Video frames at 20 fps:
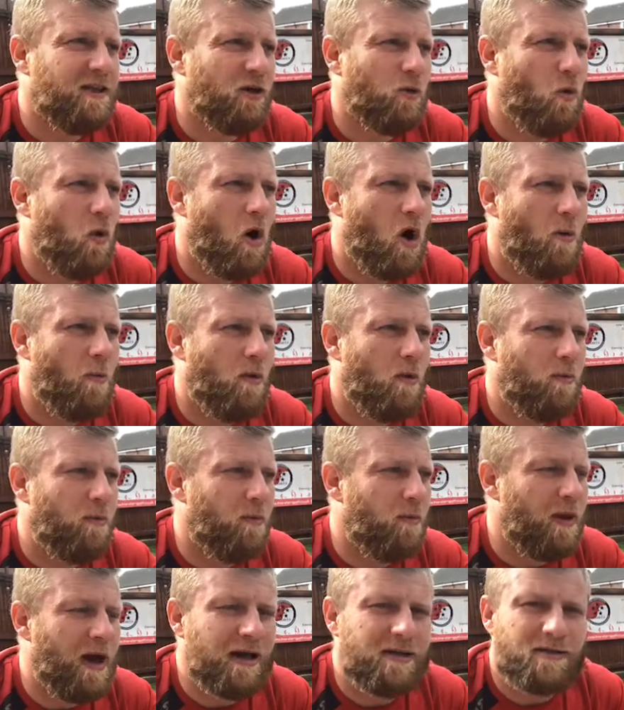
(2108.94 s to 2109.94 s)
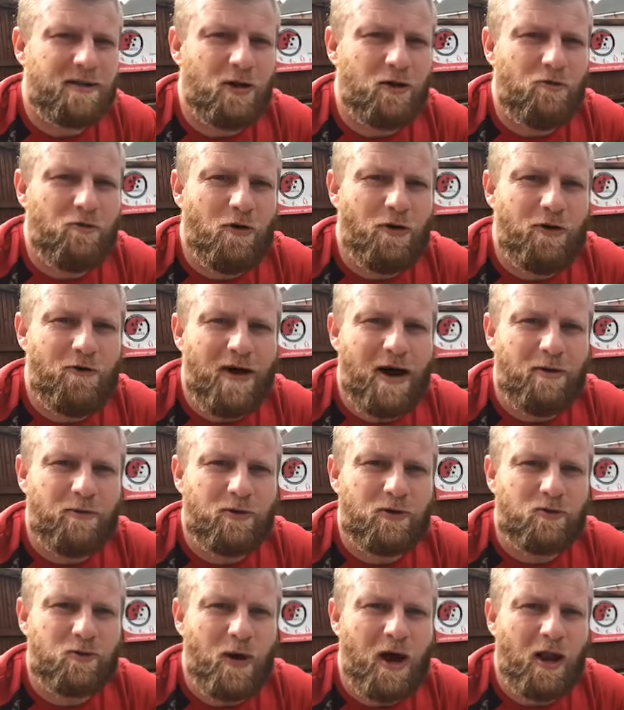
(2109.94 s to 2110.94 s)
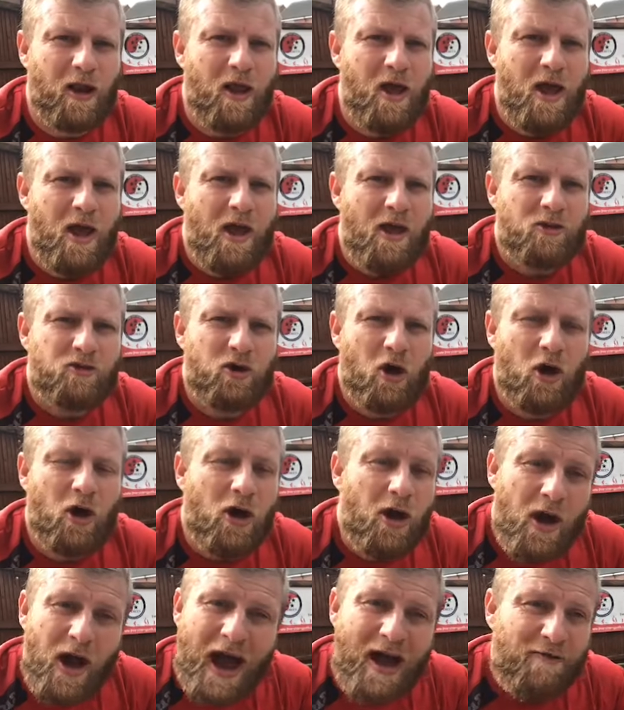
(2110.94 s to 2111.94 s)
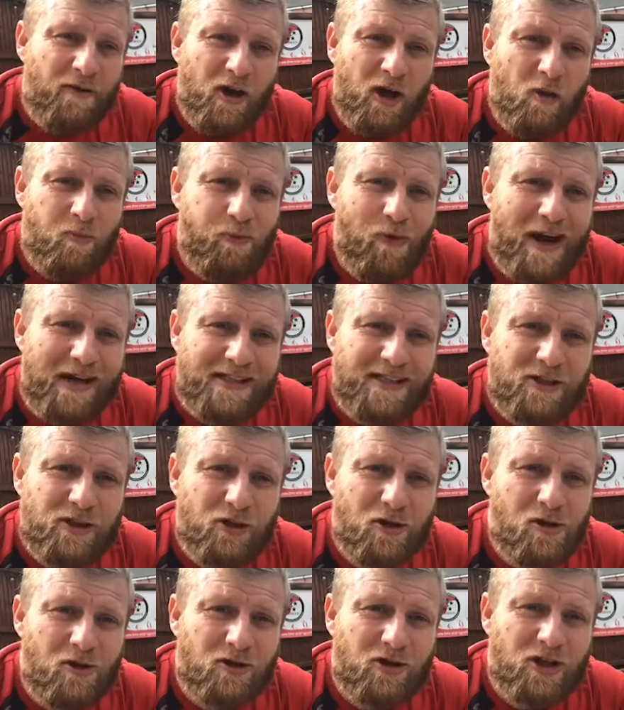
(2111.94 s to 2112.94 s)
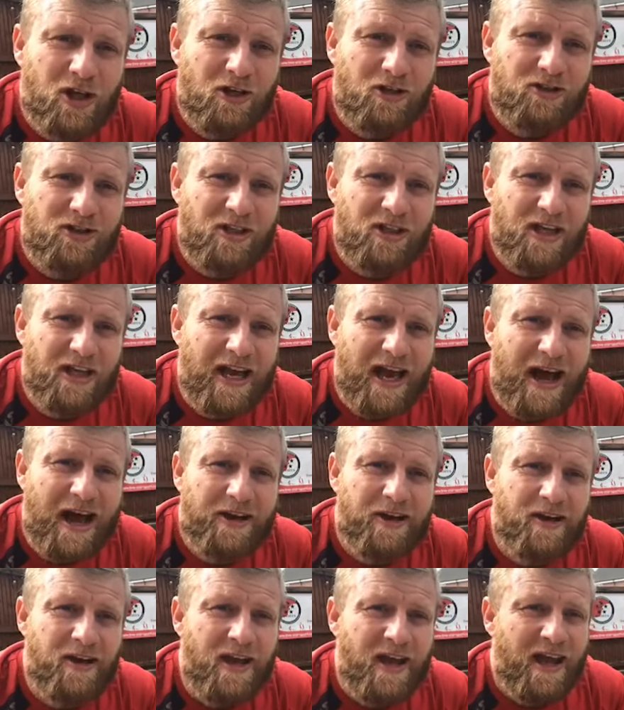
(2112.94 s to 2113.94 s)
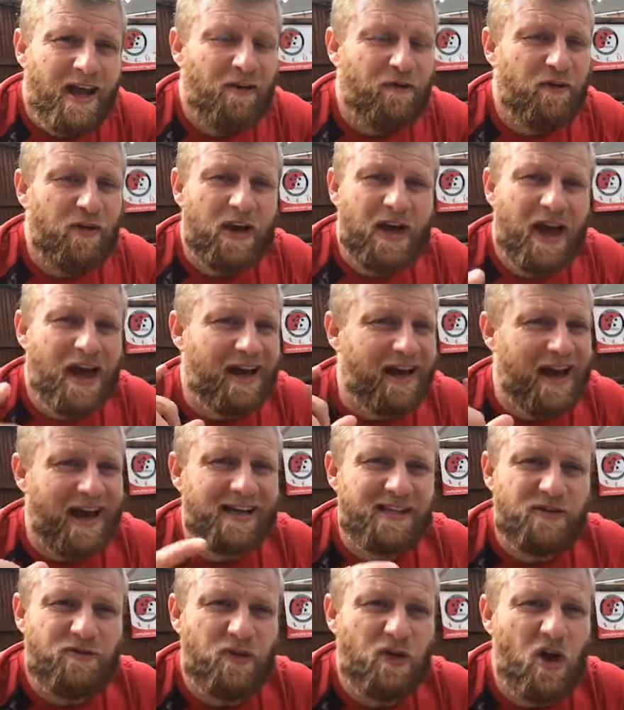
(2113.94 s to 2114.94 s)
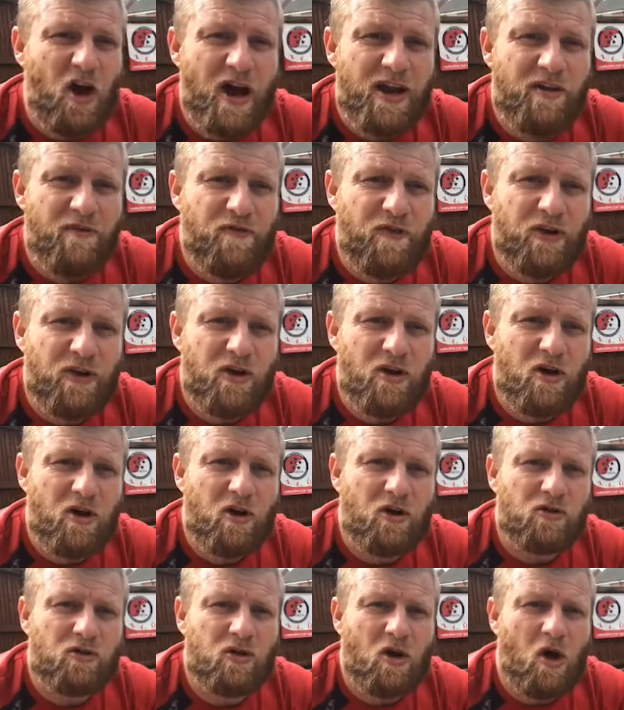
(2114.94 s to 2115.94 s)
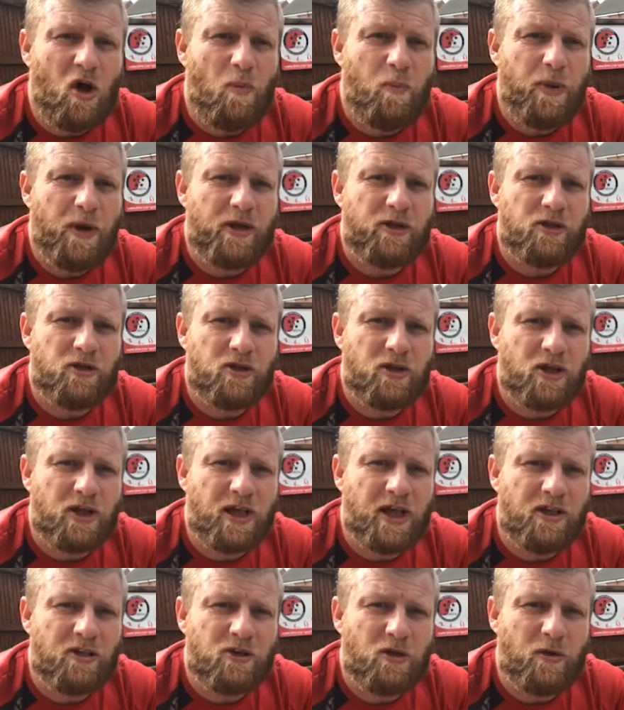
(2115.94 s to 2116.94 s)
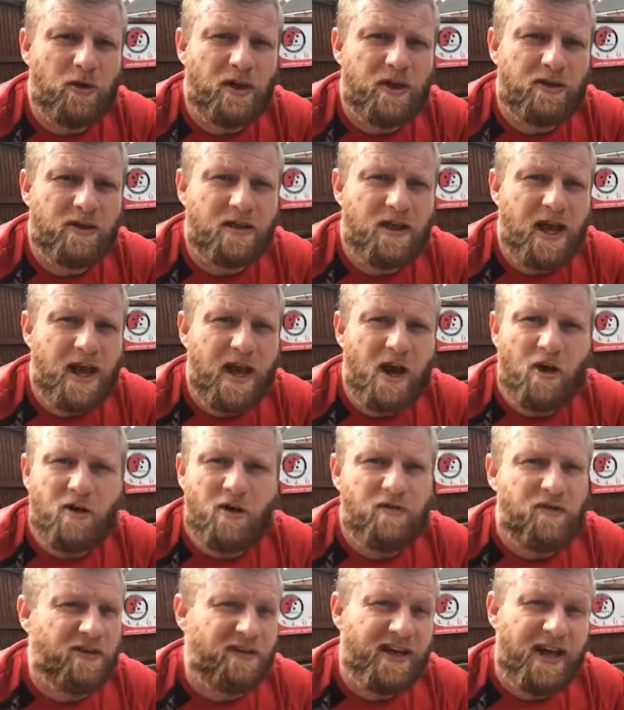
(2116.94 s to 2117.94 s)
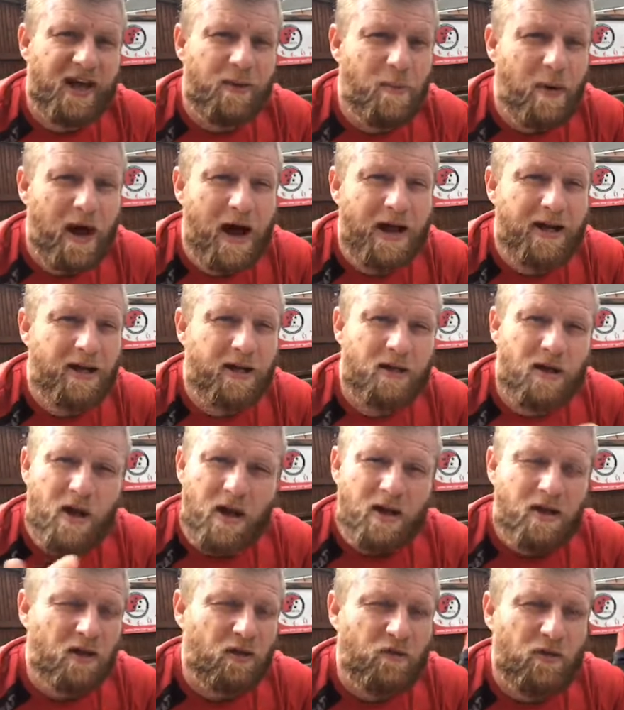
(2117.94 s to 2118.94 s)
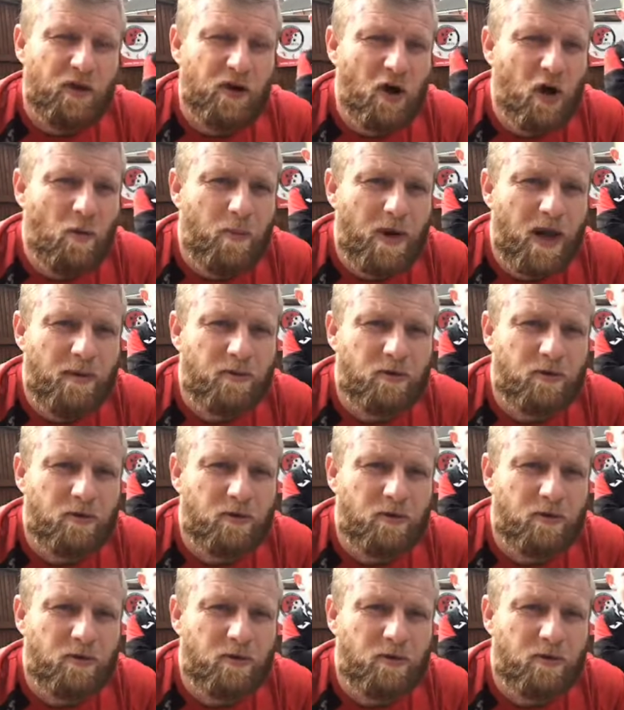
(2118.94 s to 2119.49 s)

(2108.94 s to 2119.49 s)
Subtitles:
little warm up. Nice little run around as well. So have a little practice of those skills in the garden. If you can, guys, if you've got any videos or pictures of the kids doing it today, or if you take part in it, this video will be